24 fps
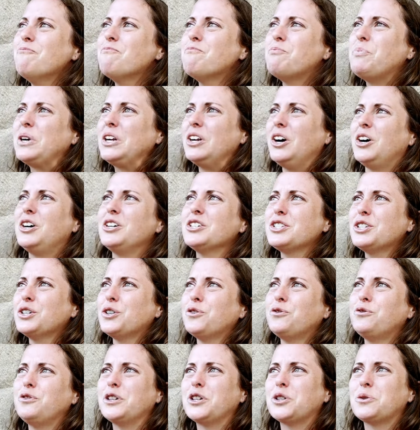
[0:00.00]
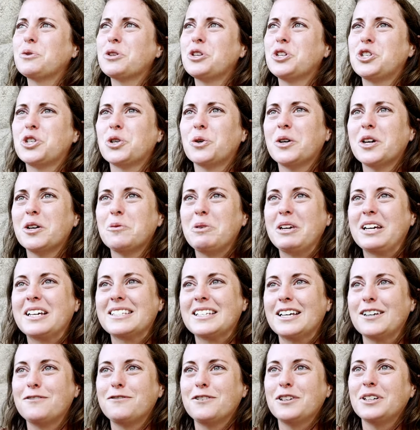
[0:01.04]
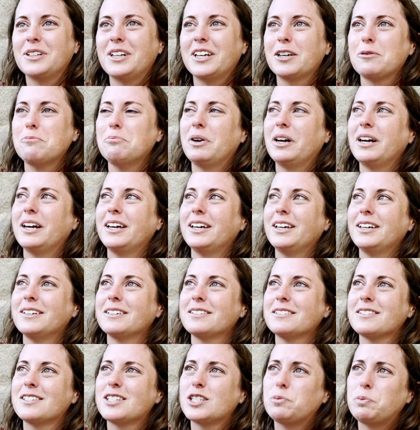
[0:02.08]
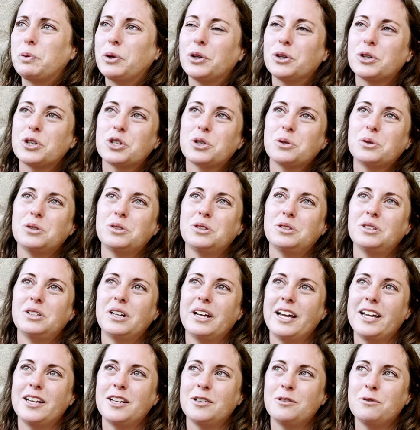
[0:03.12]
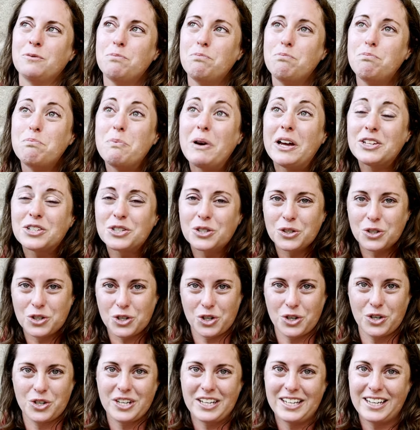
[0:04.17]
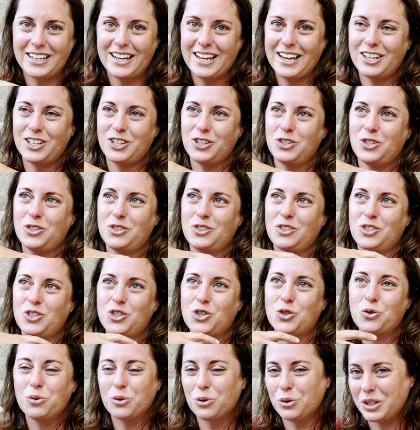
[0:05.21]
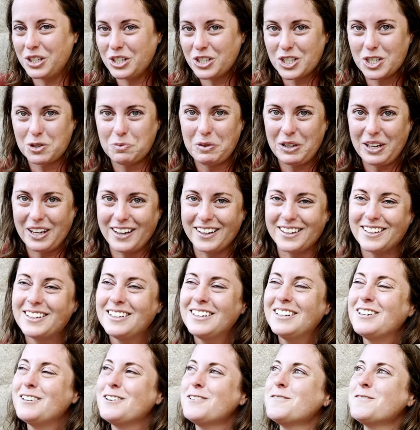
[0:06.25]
but also filled with joy because I feel like my spiritual and mental journey has truly just begun.